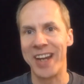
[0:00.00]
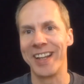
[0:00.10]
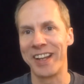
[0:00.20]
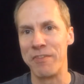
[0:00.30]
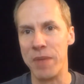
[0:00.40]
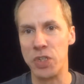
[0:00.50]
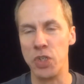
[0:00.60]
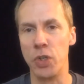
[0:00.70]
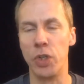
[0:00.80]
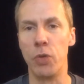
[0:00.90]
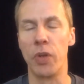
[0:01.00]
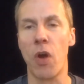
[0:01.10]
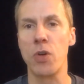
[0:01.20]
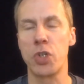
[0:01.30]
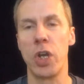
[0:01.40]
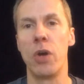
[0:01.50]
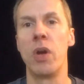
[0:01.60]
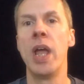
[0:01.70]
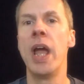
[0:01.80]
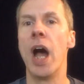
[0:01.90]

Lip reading: kind of like I've mentioned you can do with our show,